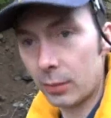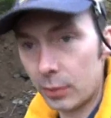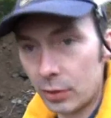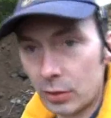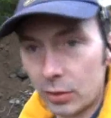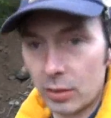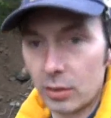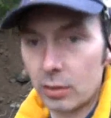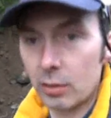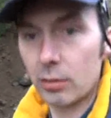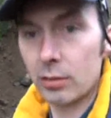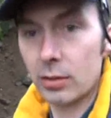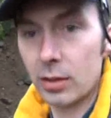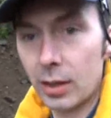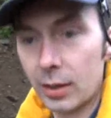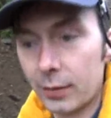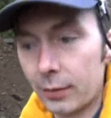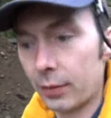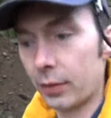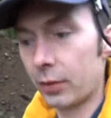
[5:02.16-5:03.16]
that which does
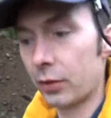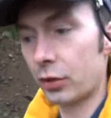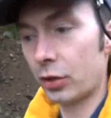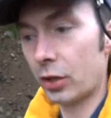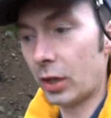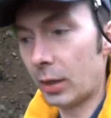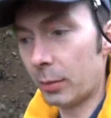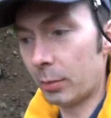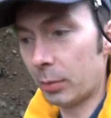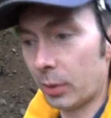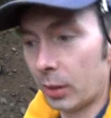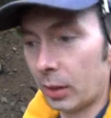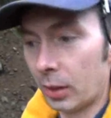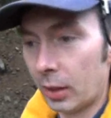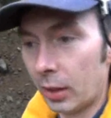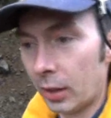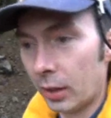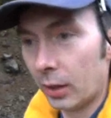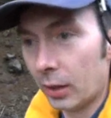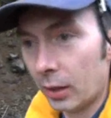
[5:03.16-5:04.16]
not have shape.
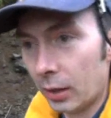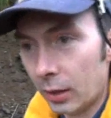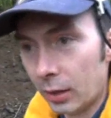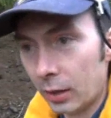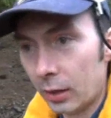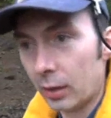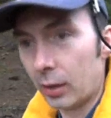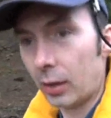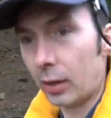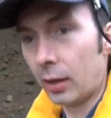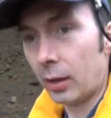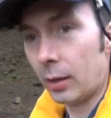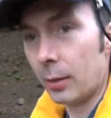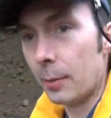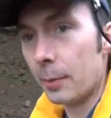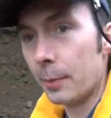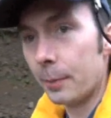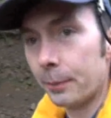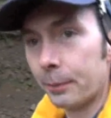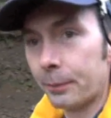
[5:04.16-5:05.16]

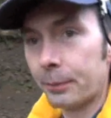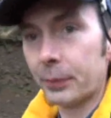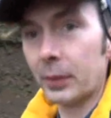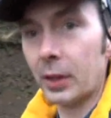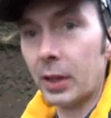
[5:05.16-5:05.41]
Um,